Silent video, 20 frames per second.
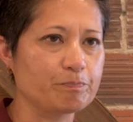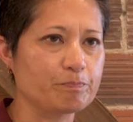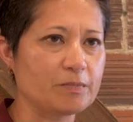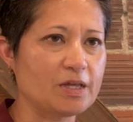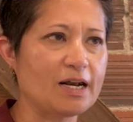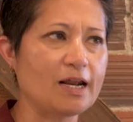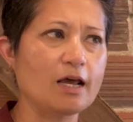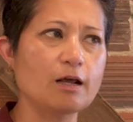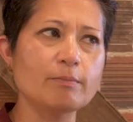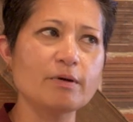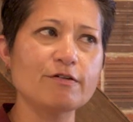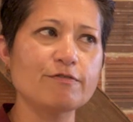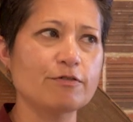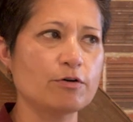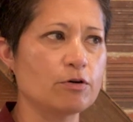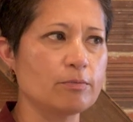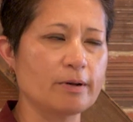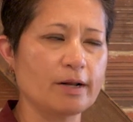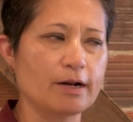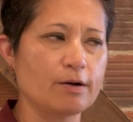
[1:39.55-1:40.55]
And I had my
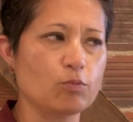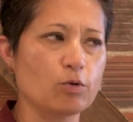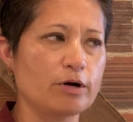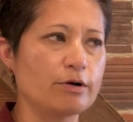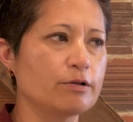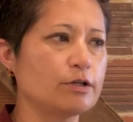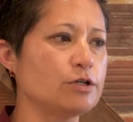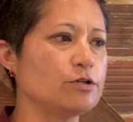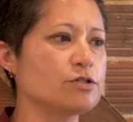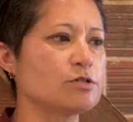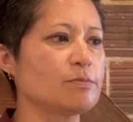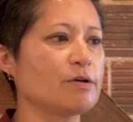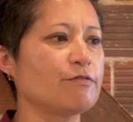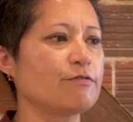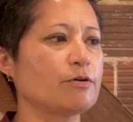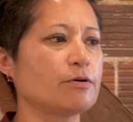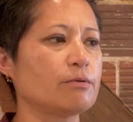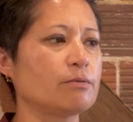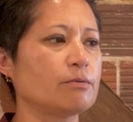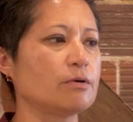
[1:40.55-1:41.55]
phone, but I rarely used my
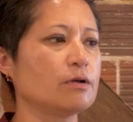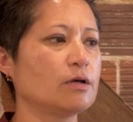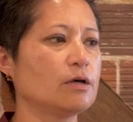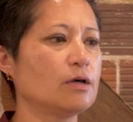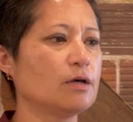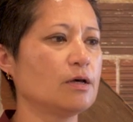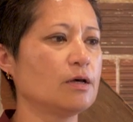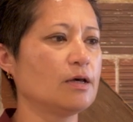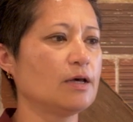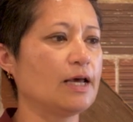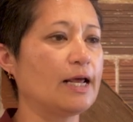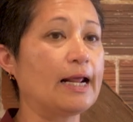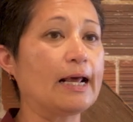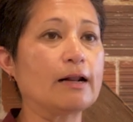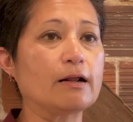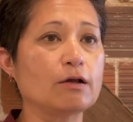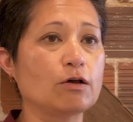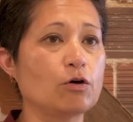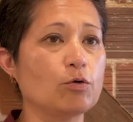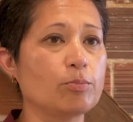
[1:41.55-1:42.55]
phone. And I had
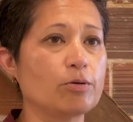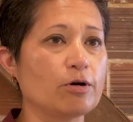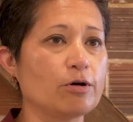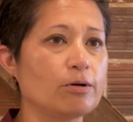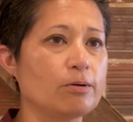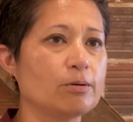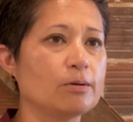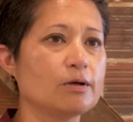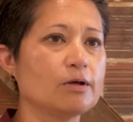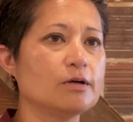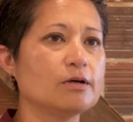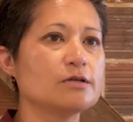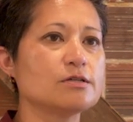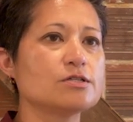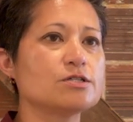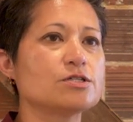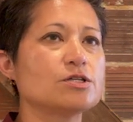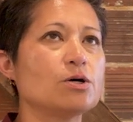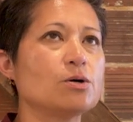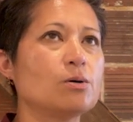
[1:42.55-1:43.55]
a GoPro.
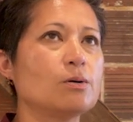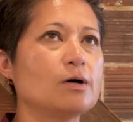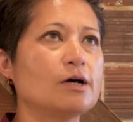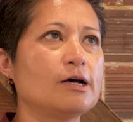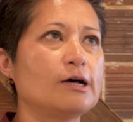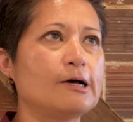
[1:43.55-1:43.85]
So